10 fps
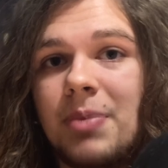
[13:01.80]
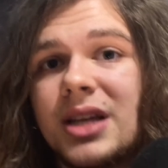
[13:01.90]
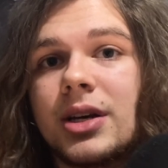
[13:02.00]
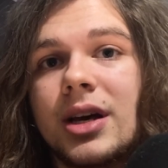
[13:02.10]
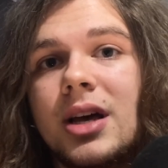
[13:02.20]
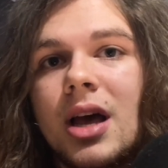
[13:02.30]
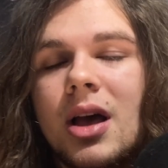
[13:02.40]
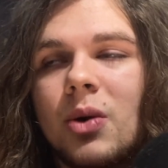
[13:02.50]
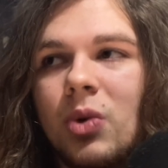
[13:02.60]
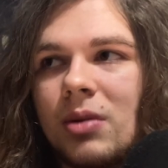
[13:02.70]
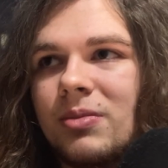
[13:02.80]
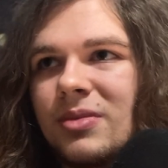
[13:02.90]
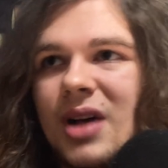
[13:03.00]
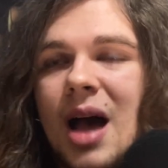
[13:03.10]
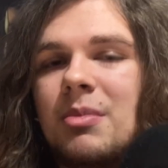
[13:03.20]
better, well,
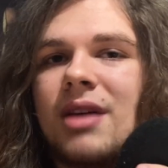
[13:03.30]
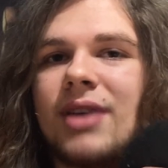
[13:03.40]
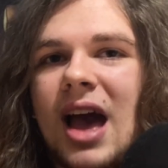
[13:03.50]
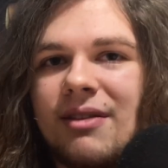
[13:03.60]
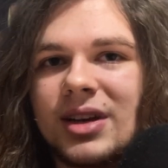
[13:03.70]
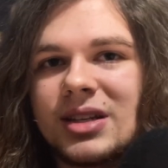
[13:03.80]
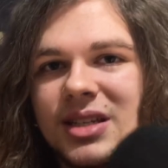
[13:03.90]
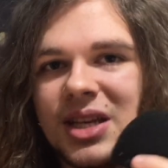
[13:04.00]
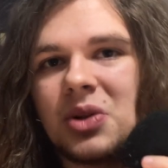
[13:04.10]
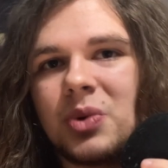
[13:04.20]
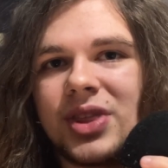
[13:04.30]
I'm never having to deal with